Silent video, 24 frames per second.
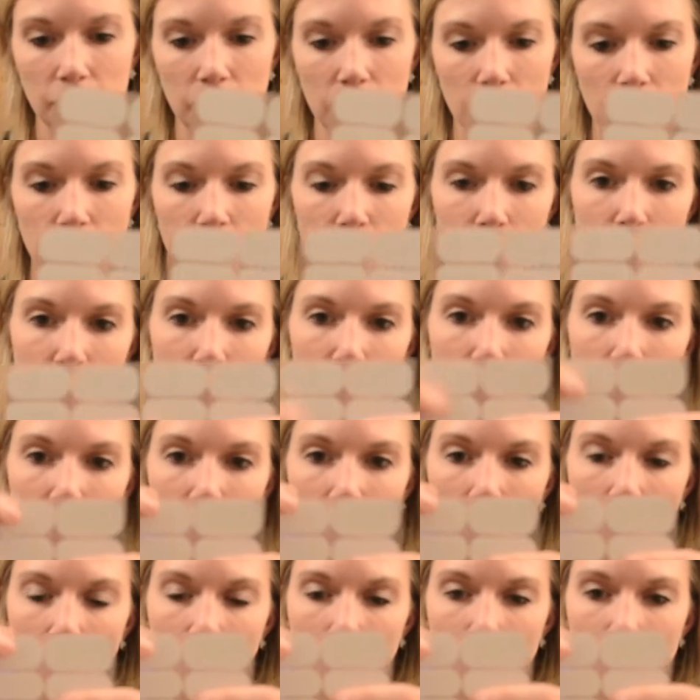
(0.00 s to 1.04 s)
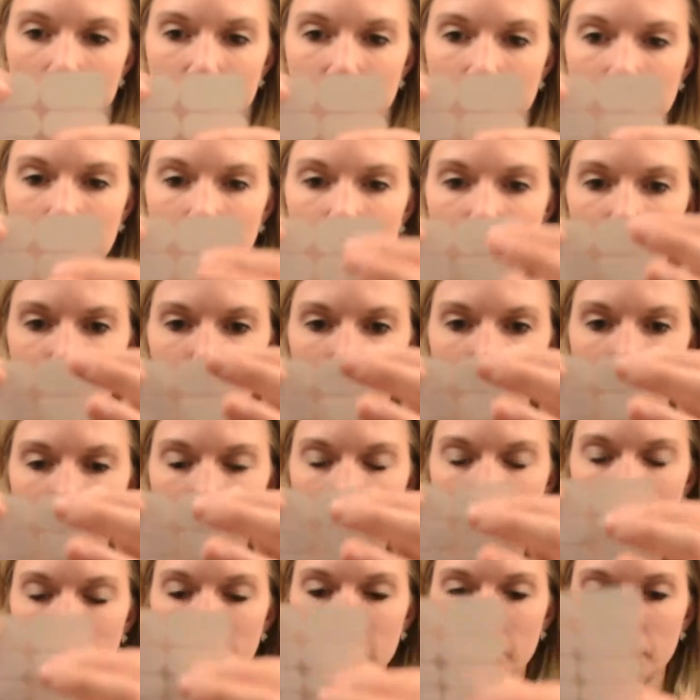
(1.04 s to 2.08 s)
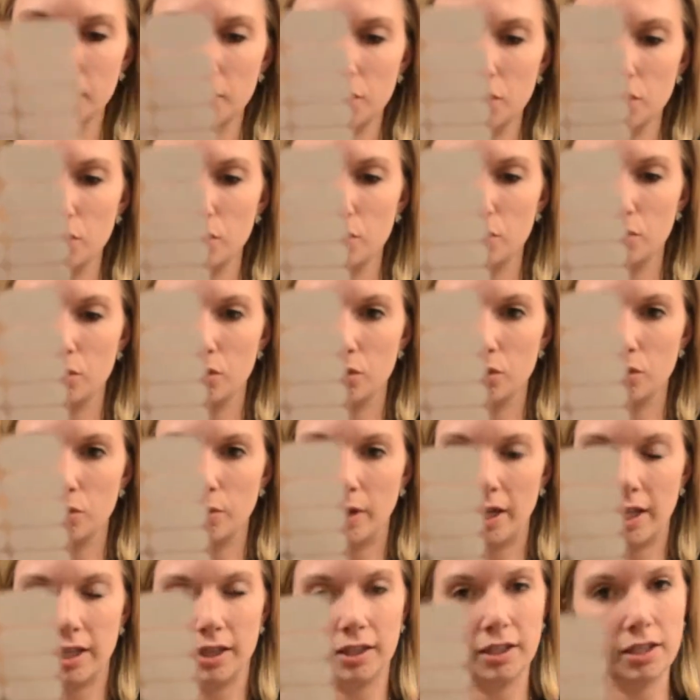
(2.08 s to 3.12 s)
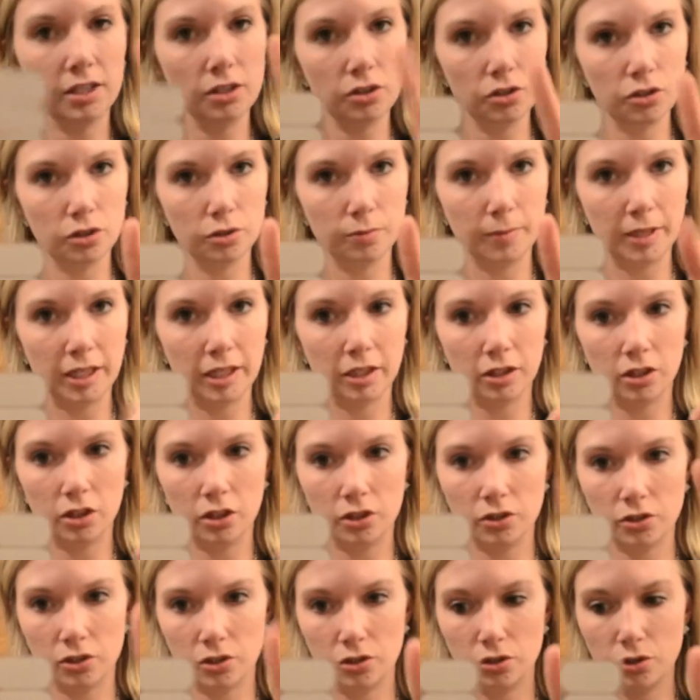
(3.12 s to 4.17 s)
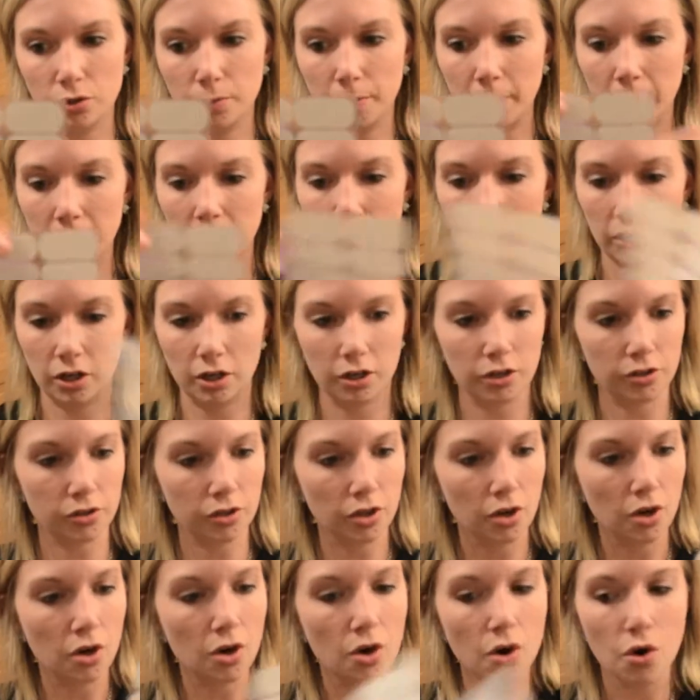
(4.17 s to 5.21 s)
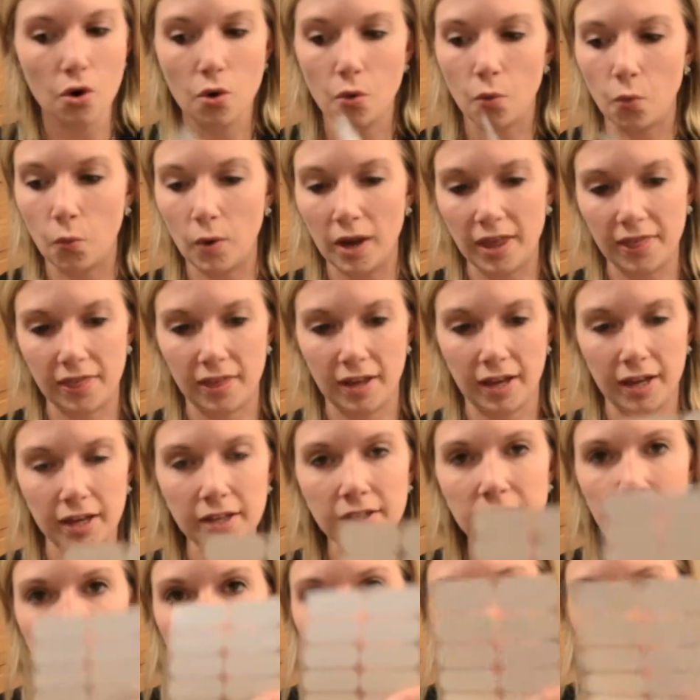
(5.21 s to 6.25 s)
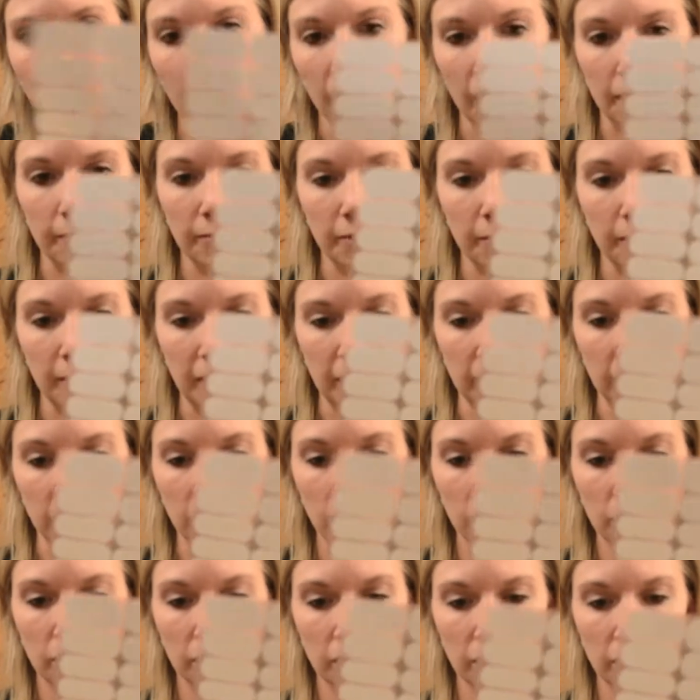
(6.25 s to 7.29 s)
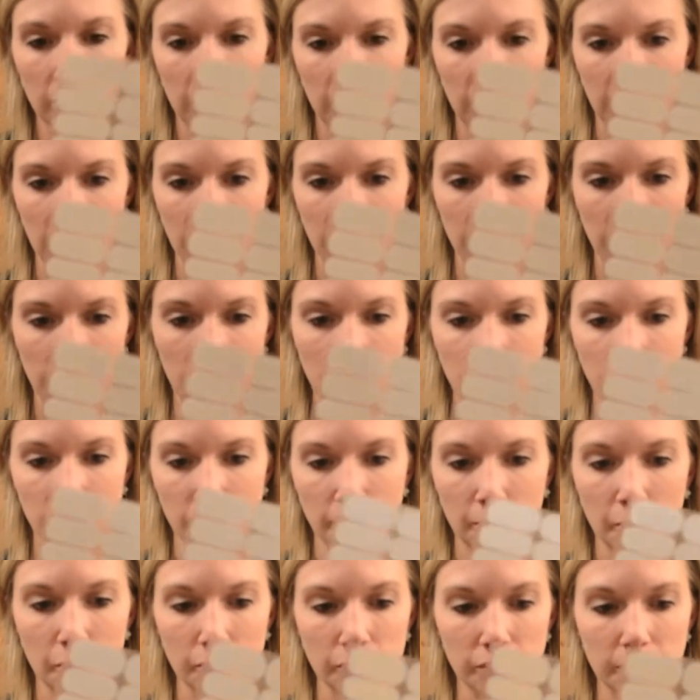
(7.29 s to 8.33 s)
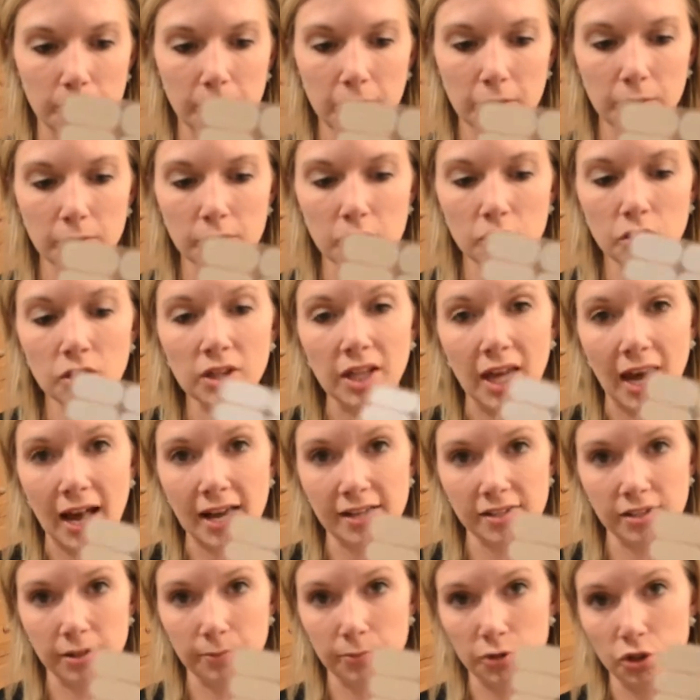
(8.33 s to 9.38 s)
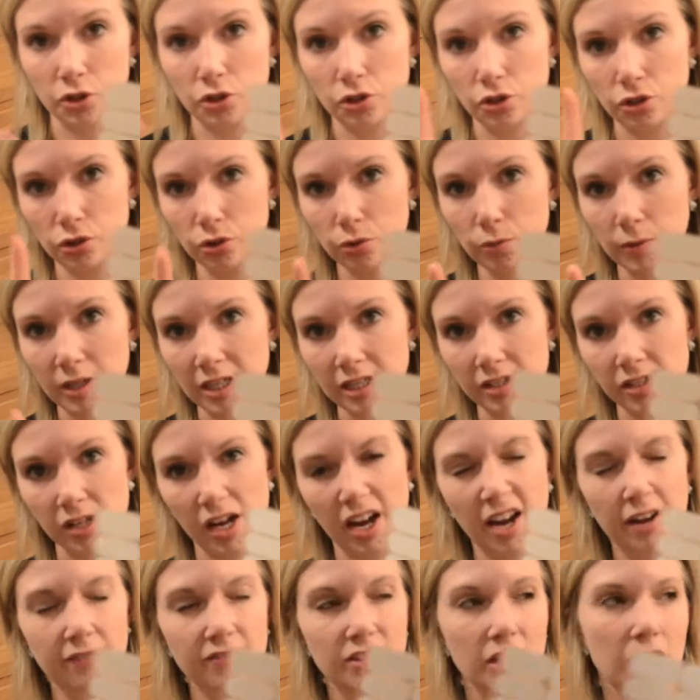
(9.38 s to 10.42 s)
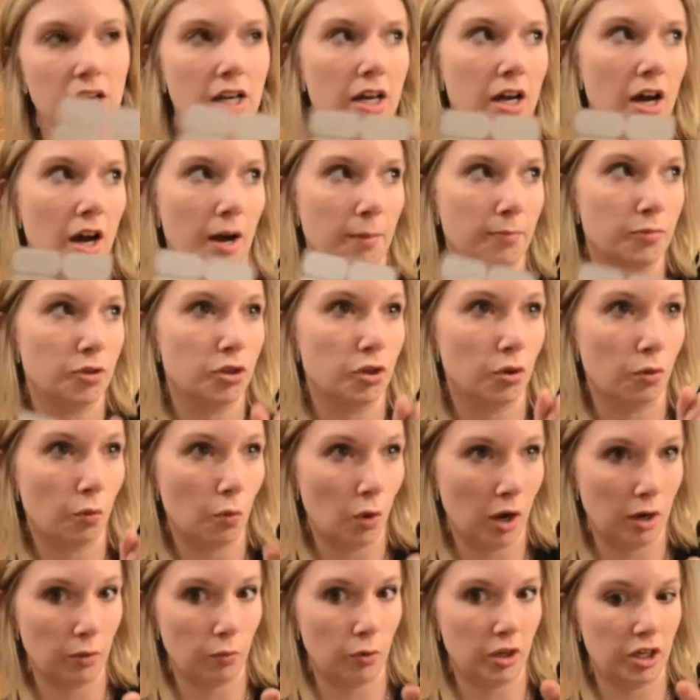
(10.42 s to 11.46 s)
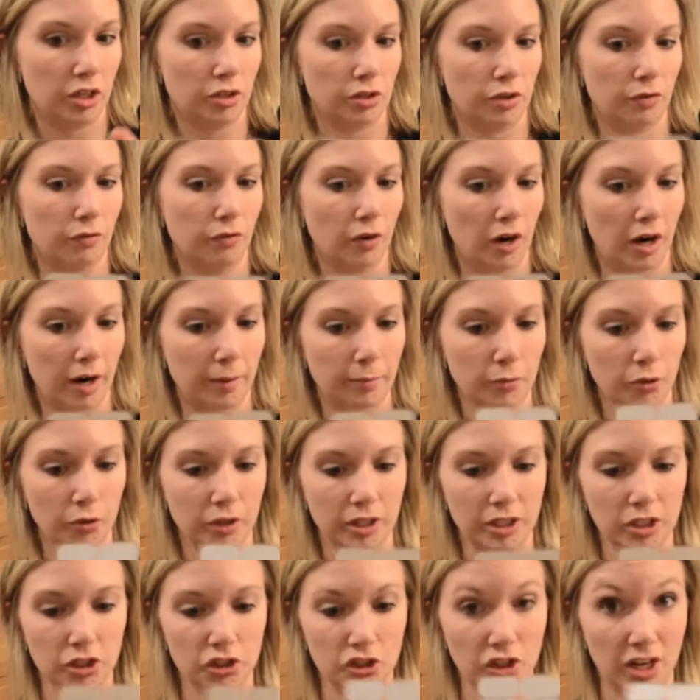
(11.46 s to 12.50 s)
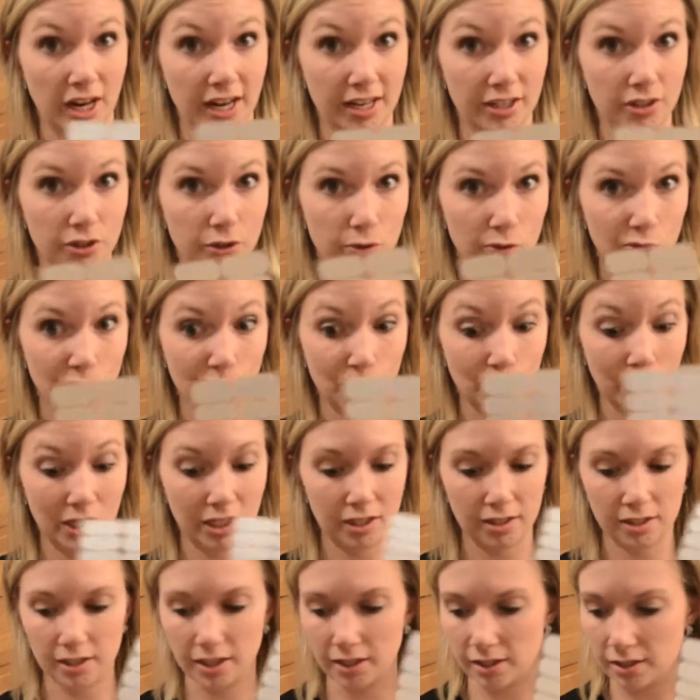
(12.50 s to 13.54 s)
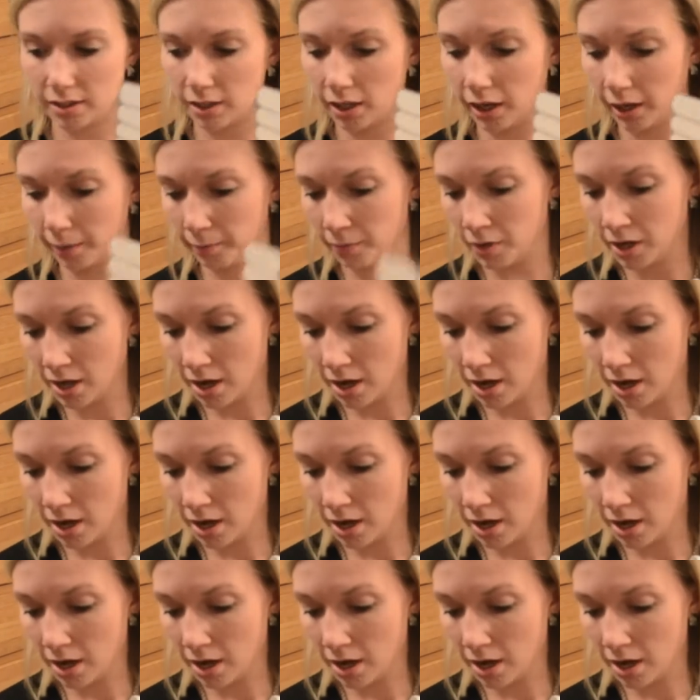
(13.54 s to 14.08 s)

you are supposed to be able to do at least 2 manicures and 2 pedicures with it. The manicure is supposed to be able to last up to 2 weeks. I've done it up to 1 week so far. I'm going to try and do 2 weeks this time.